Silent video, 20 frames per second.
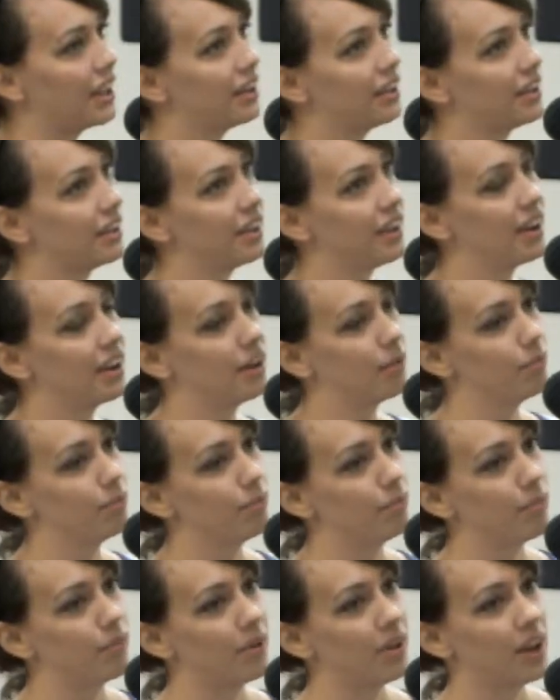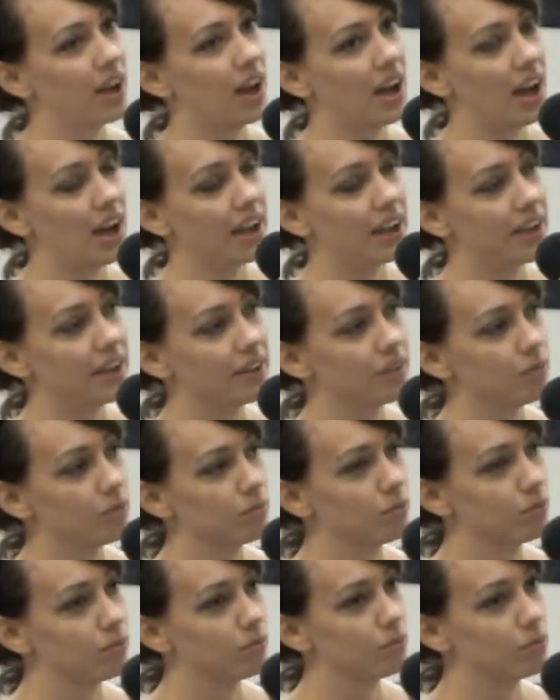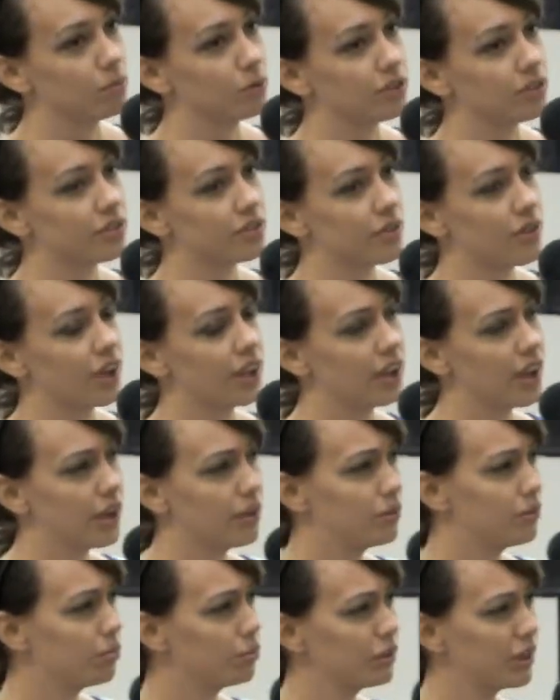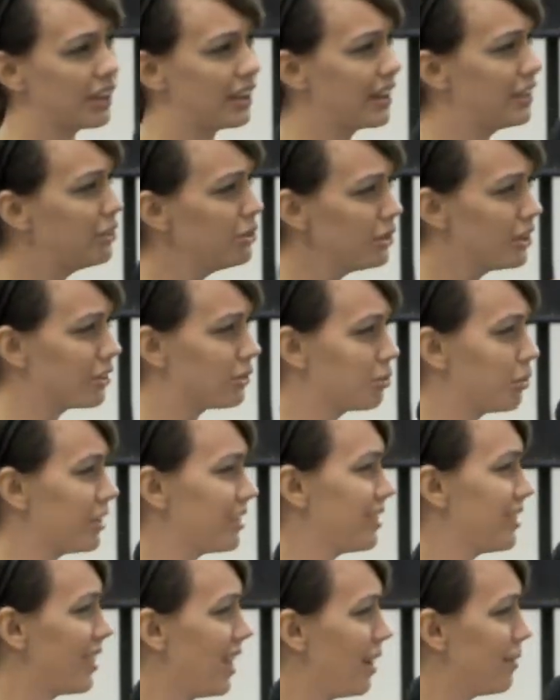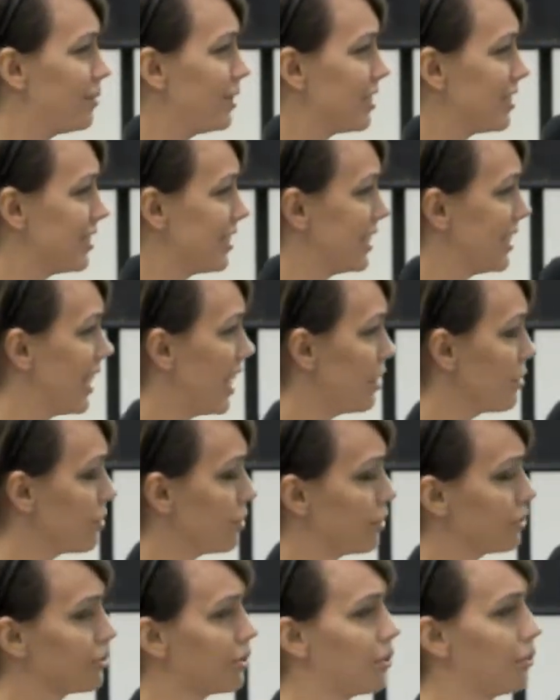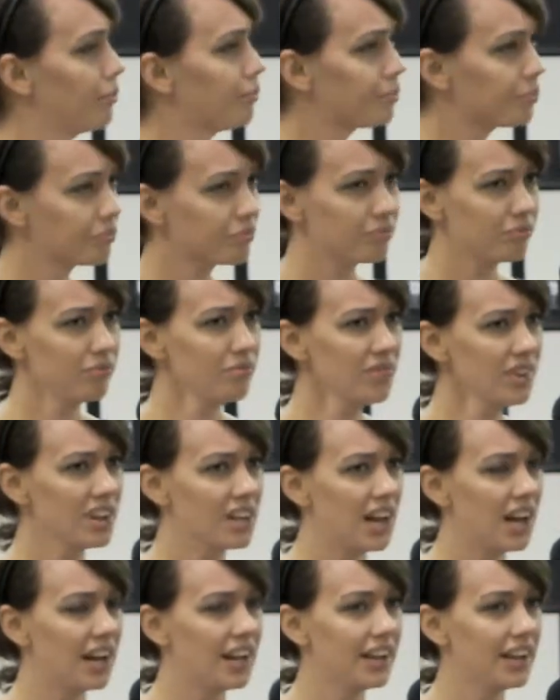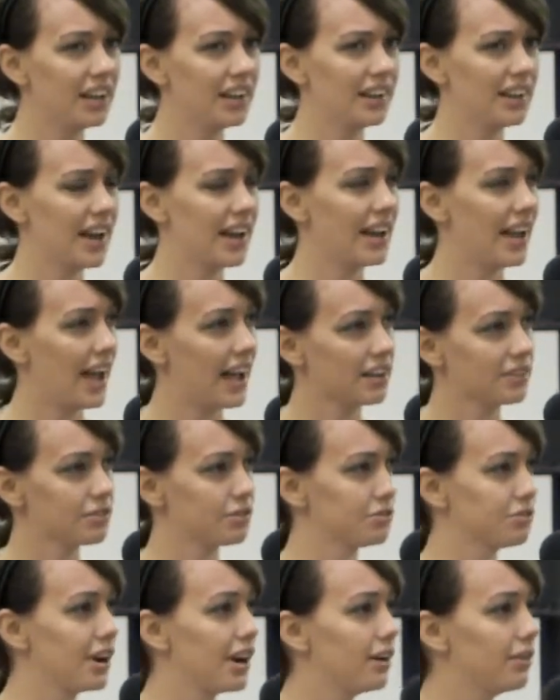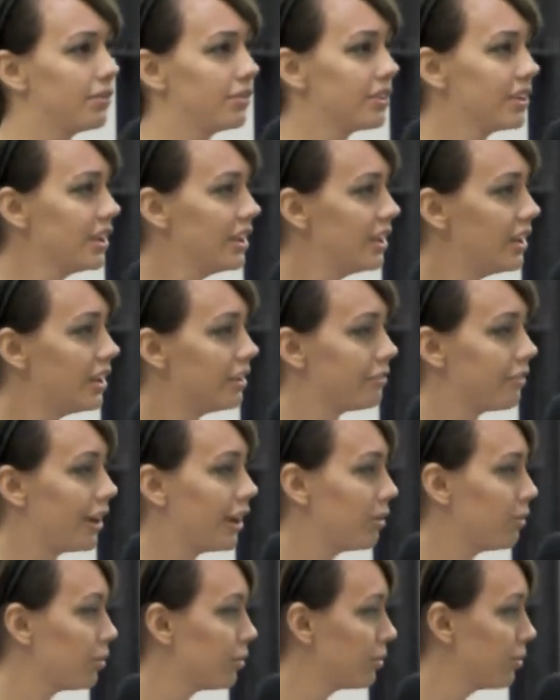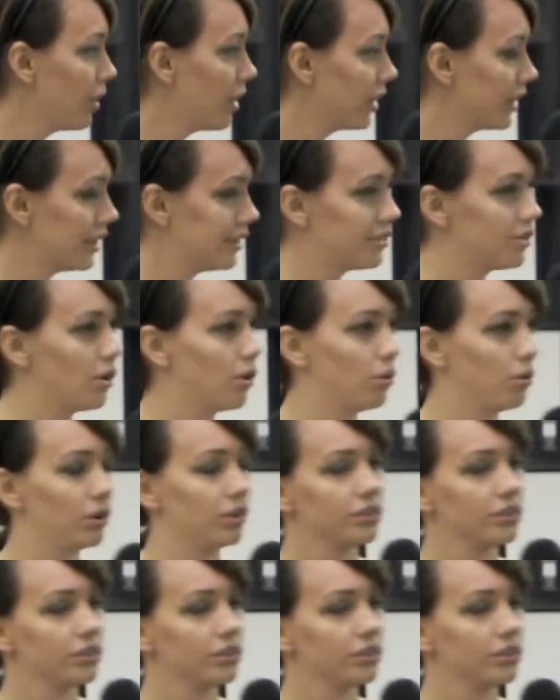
And I knew this wasn't obviously natural, so I asked around to find out what was wrong, and they said, oh,